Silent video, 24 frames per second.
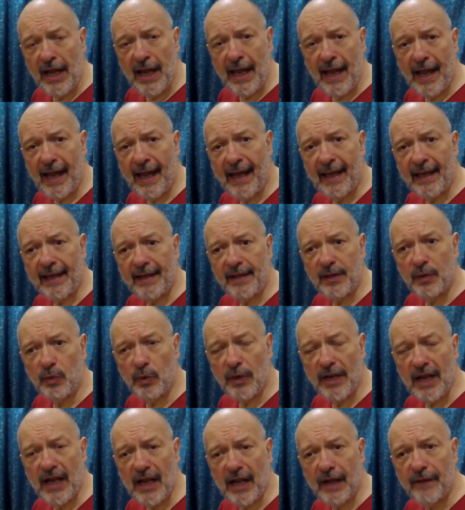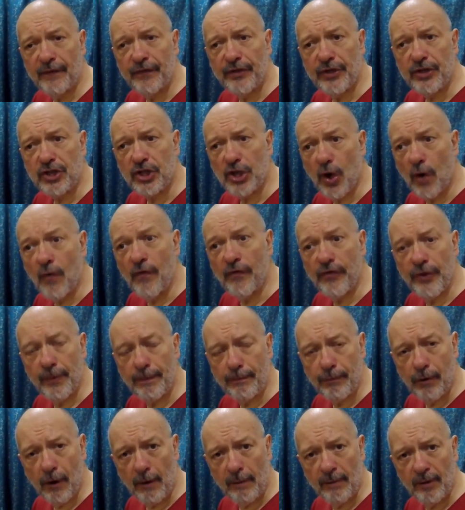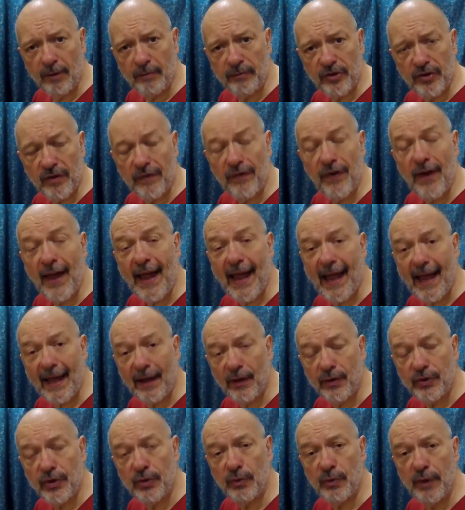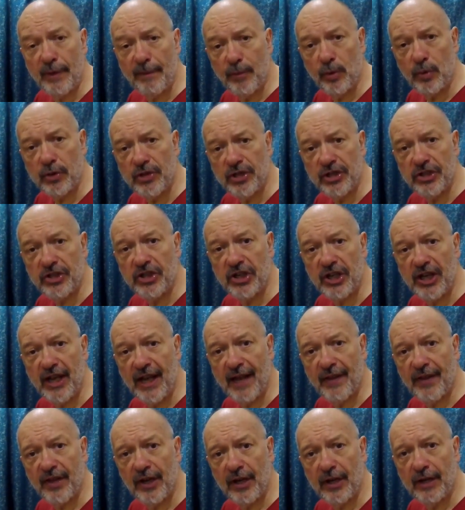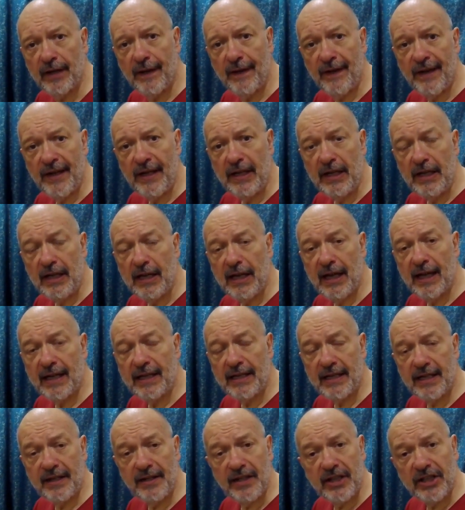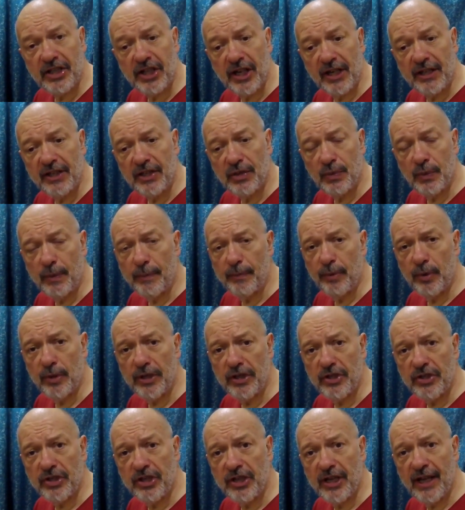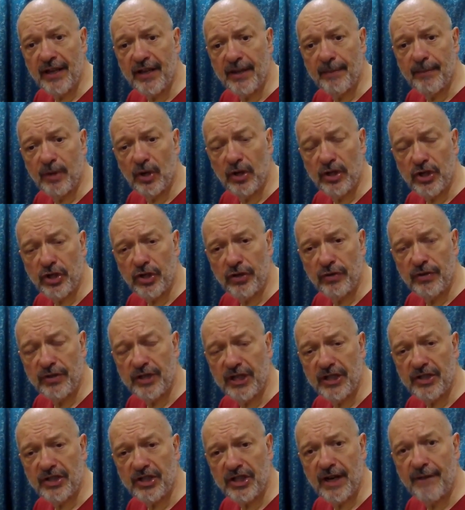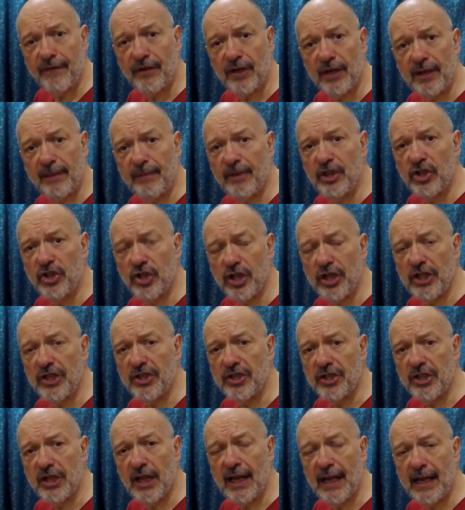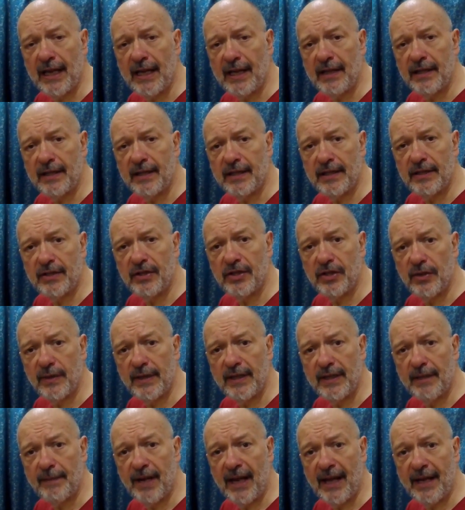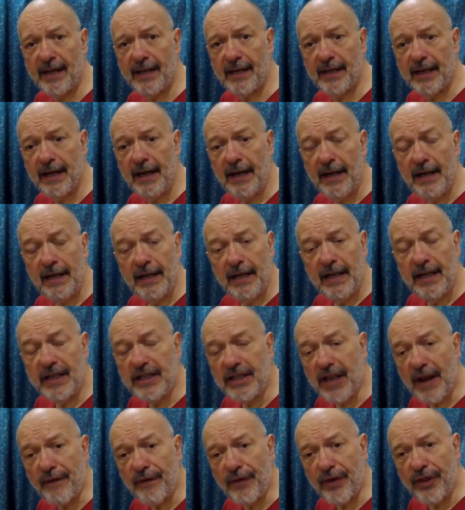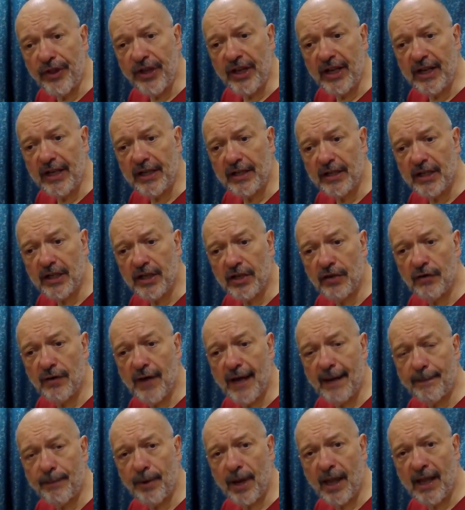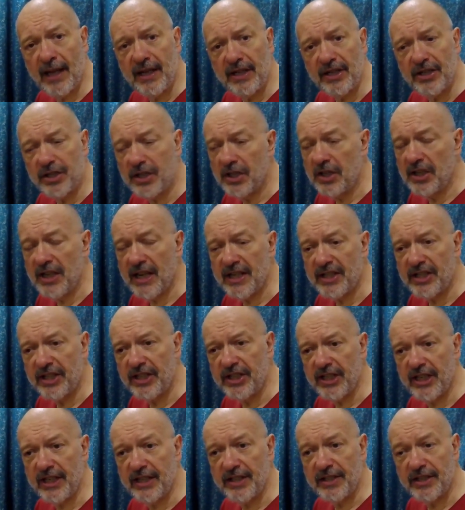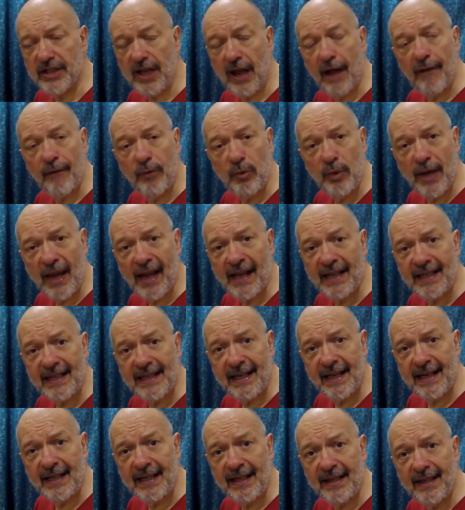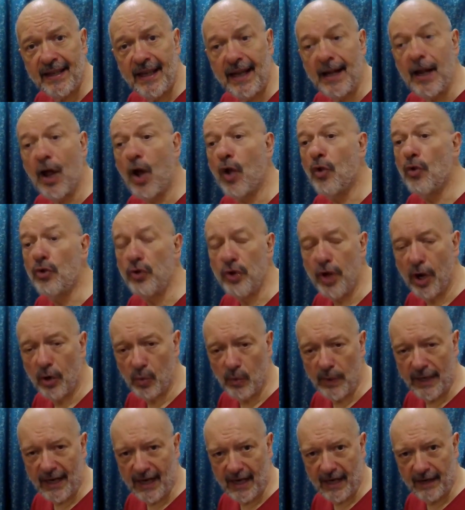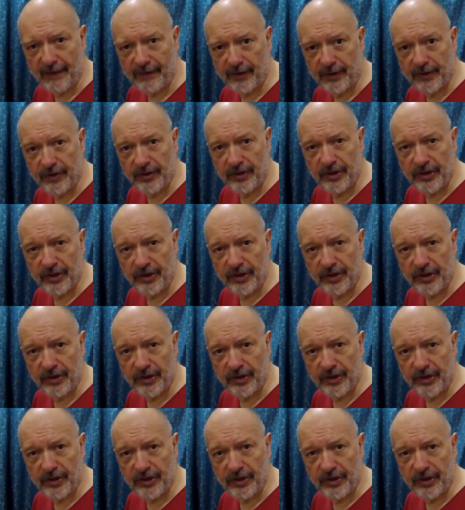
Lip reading: and we have to solve the problems of how do we put it together. And in this case, we put it together by shooting several images and doing a blend. Is everything in the correct place? Yes, it is. Have we added anything? No, we haven't.